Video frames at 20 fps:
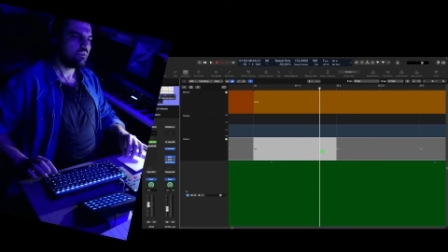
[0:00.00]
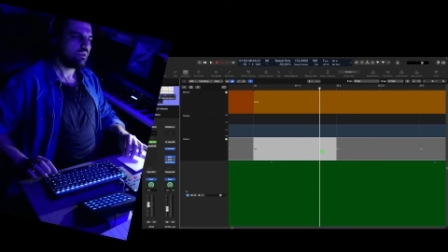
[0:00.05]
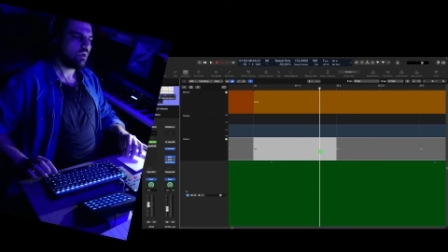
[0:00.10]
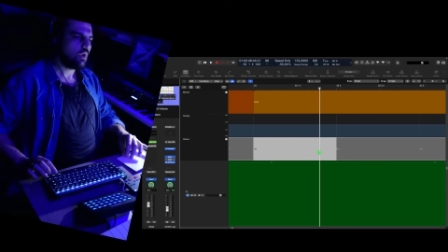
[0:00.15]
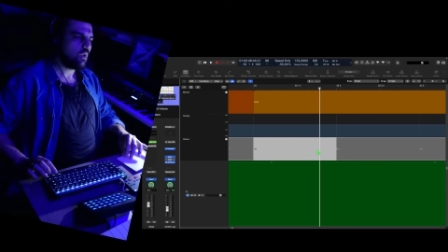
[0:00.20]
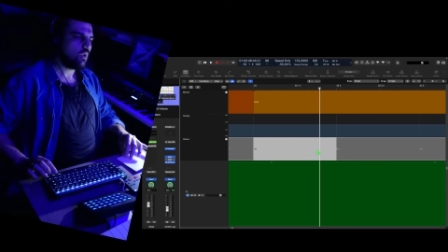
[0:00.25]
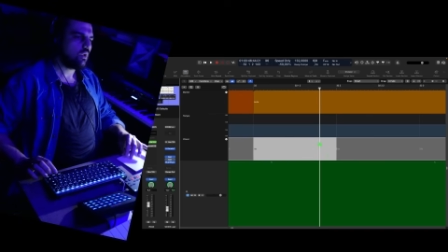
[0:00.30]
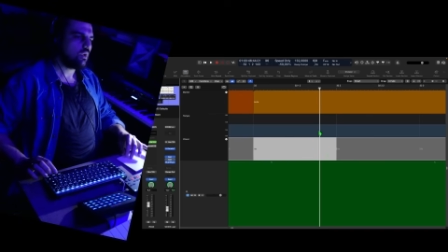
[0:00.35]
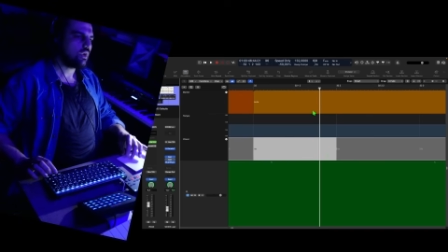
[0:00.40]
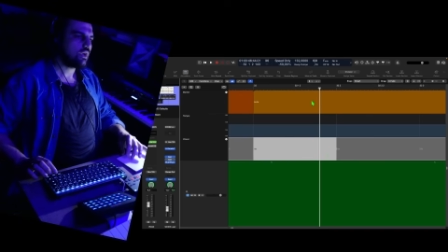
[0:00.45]

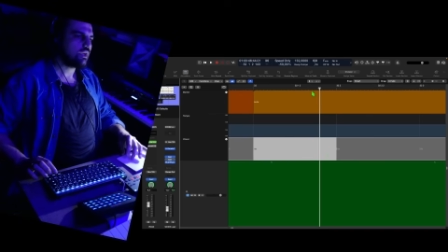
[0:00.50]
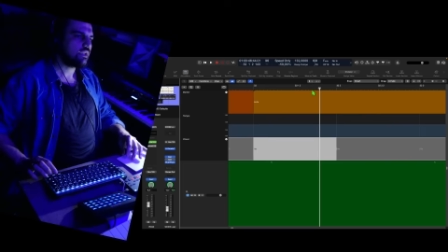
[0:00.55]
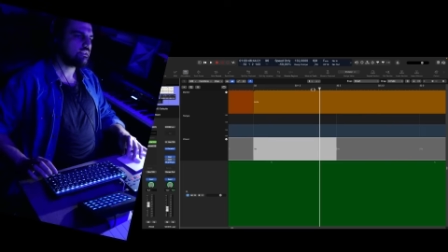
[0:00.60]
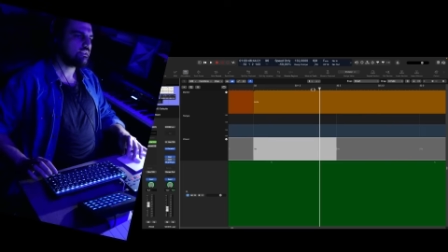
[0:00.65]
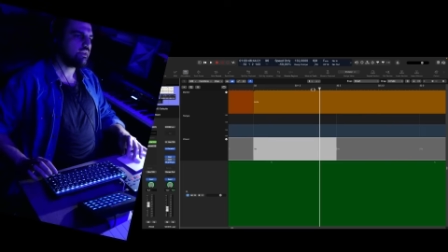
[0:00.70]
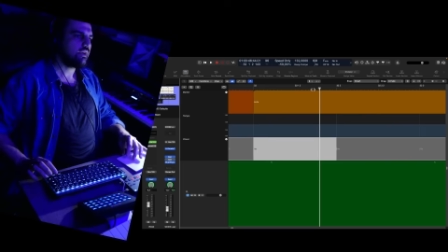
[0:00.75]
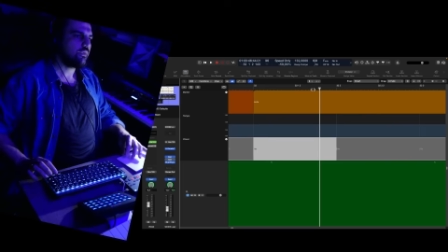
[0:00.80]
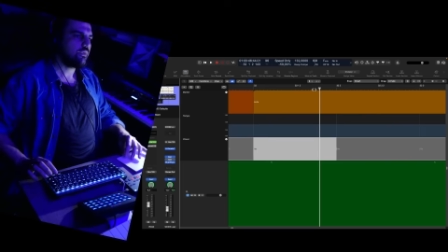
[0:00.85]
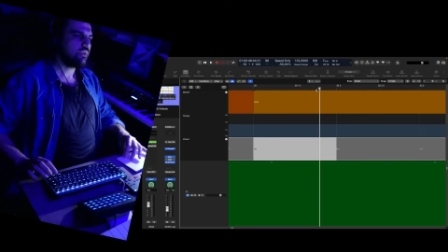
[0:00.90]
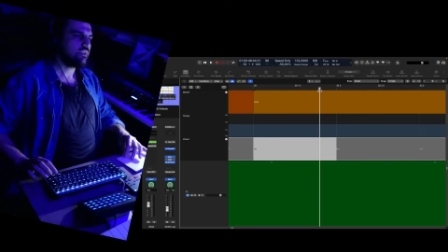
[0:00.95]
or
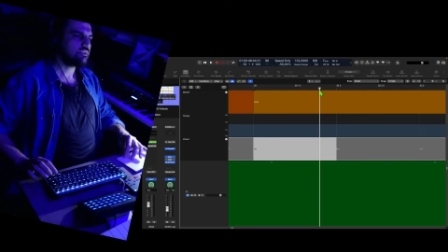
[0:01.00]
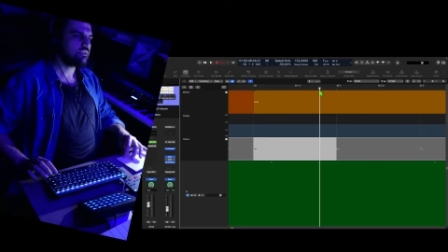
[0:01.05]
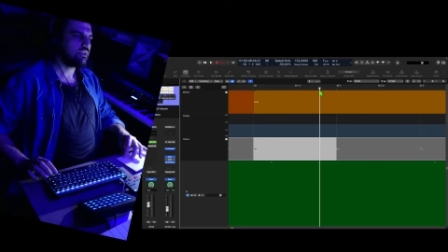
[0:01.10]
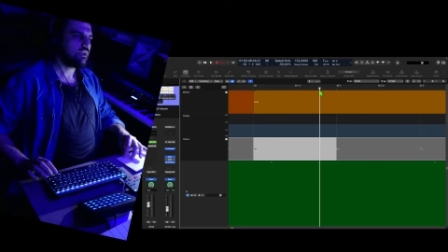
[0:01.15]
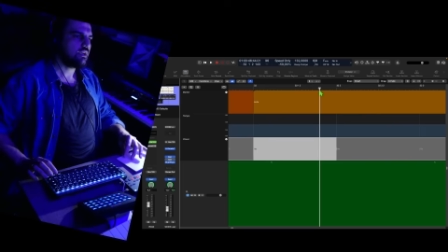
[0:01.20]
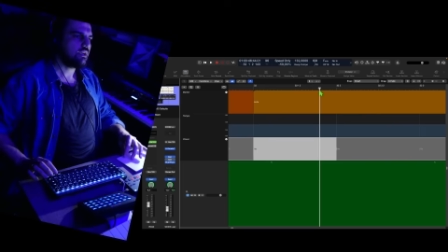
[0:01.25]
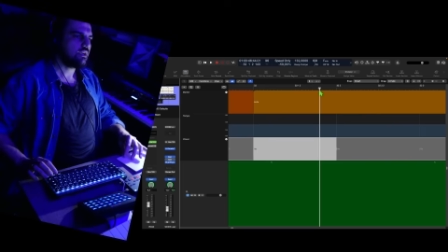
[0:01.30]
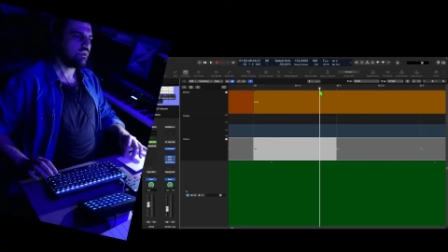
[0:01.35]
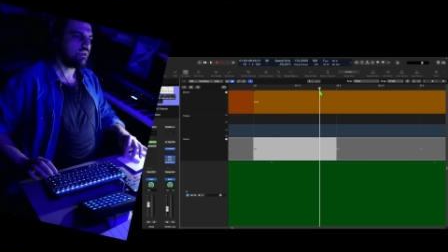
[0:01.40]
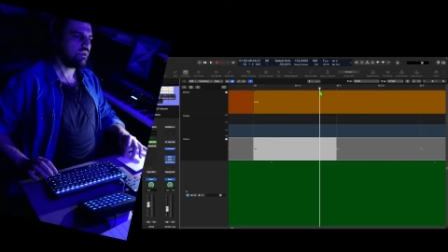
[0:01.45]
there is
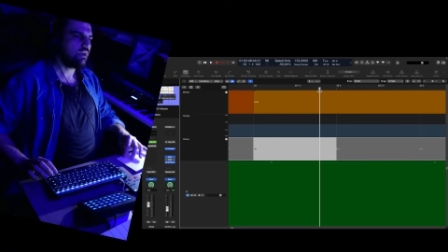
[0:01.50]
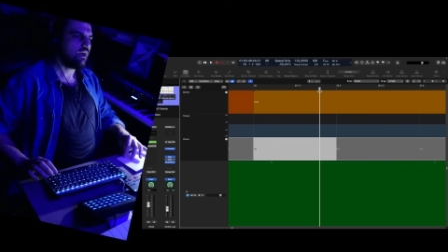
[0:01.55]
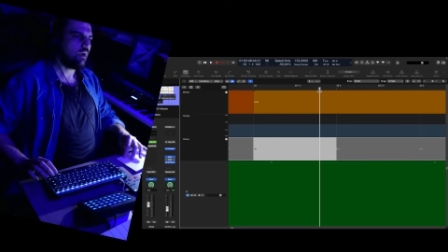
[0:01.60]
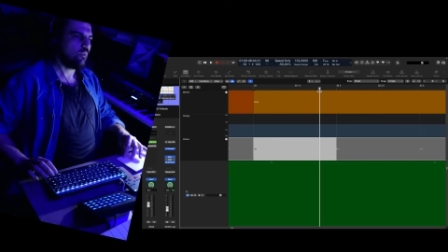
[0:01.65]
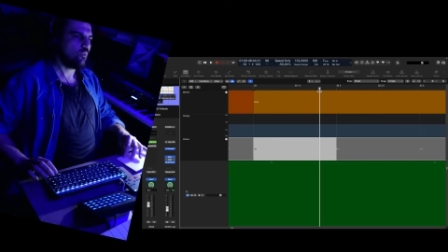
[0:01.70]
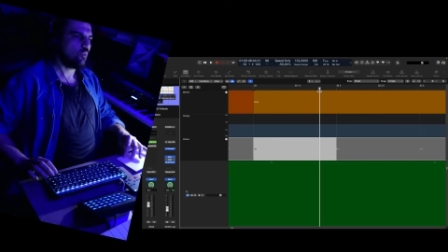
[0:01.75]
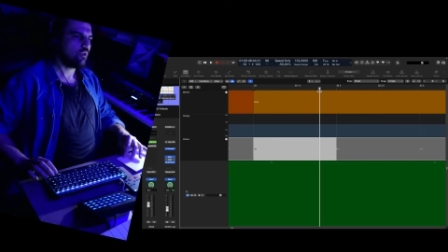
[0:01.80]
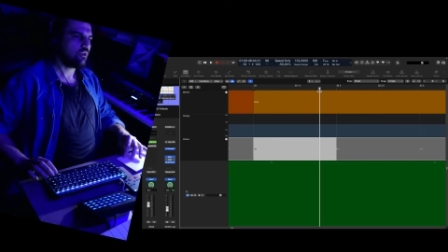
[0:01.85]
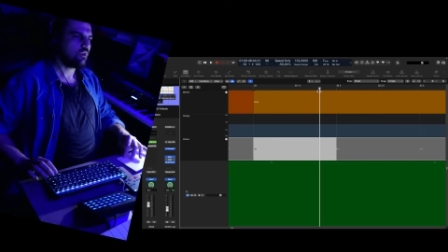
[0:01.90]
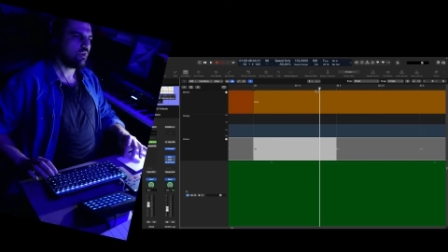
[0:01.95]
a
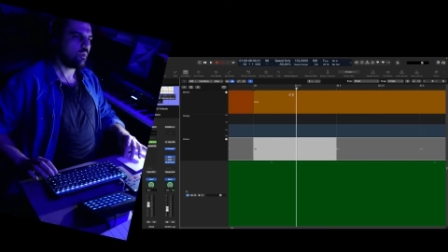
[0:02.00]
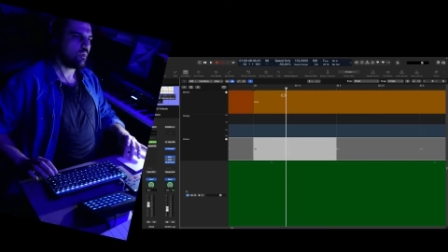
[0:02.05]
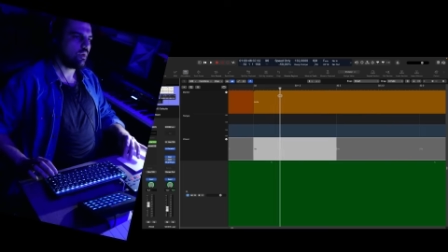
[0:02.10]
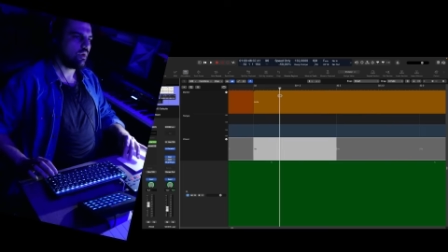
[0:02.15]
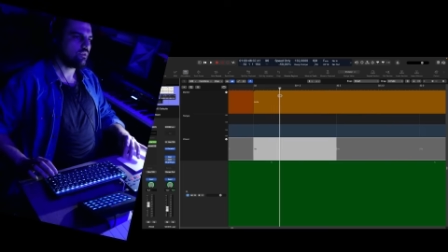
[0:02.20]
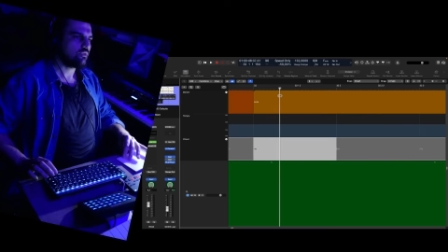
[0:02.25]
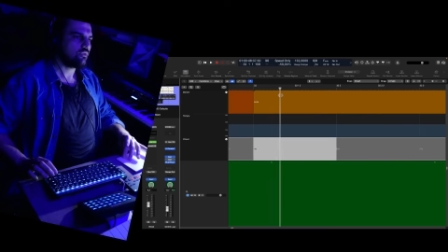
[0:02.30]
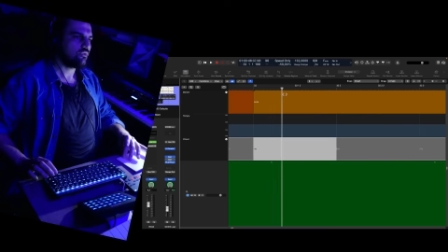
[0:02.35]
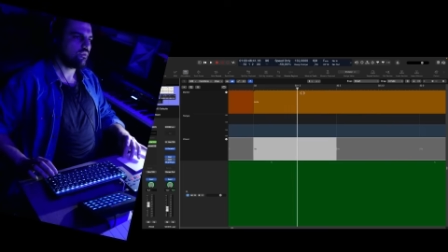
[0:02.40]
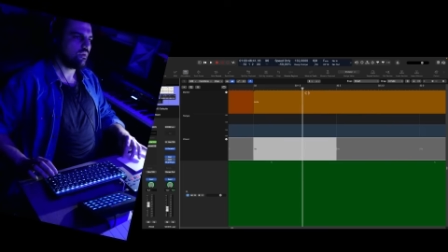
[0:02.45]

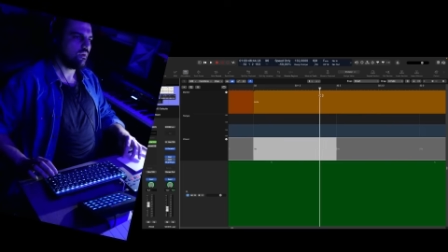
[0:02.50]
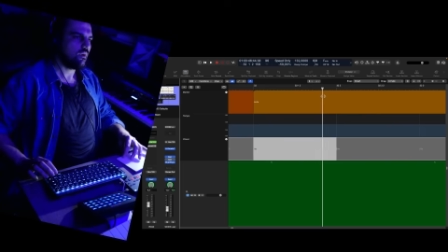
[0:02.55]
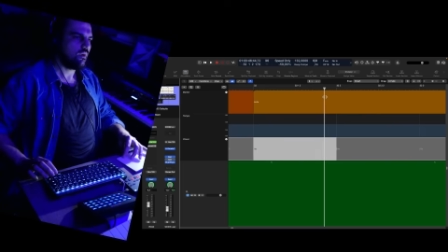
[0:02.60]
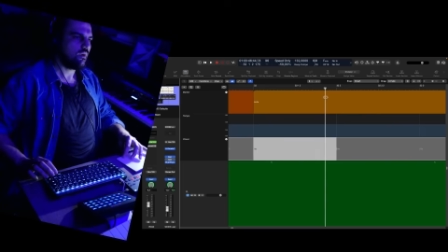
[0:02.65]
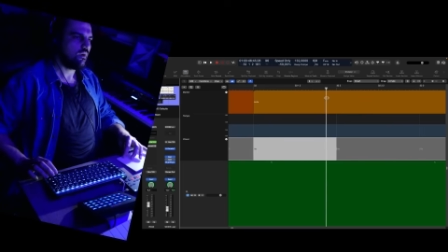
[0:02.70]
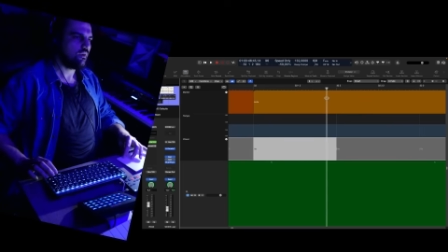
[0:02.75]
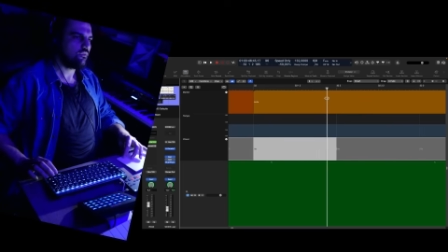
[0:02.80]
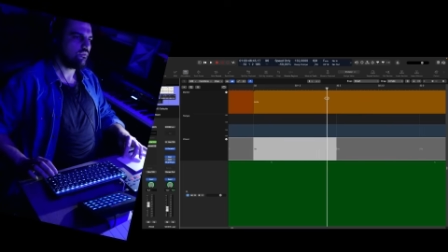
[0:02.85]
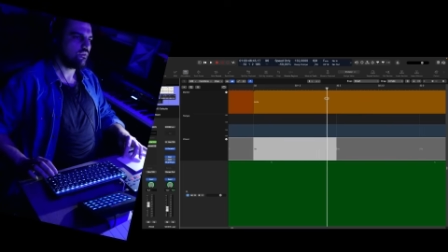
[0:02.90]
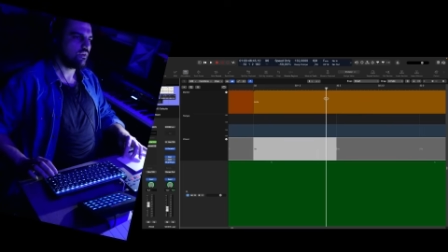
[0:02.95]
workaround for
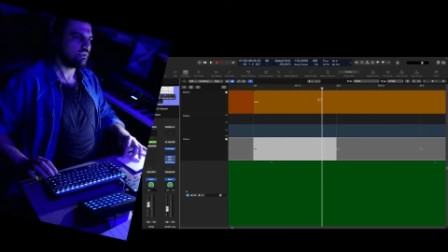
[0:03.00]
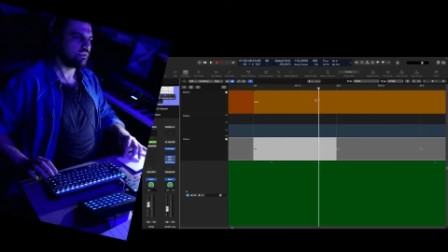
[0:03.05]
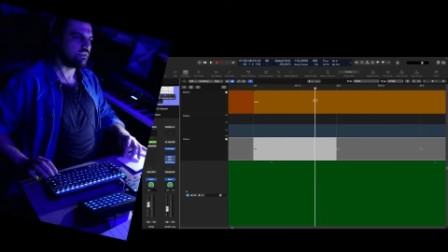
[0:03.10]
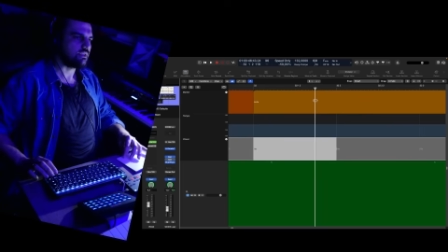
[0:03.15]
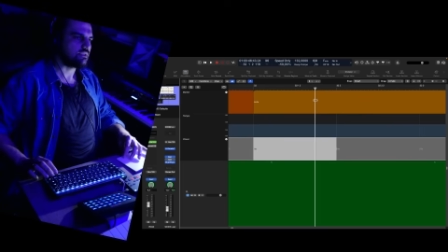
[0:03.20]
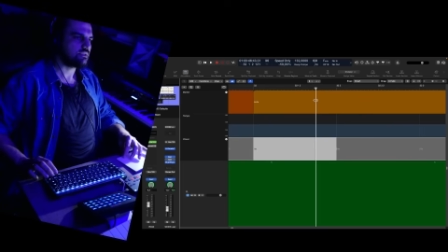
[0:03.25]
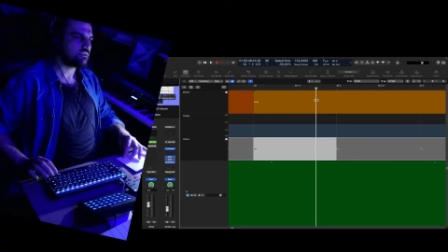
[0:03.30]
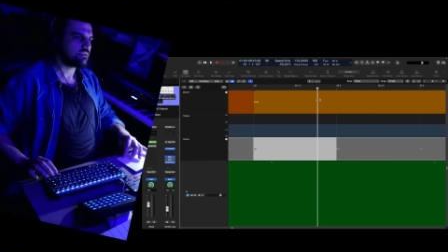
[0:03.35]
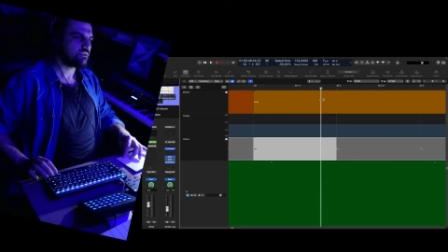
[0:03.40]
this.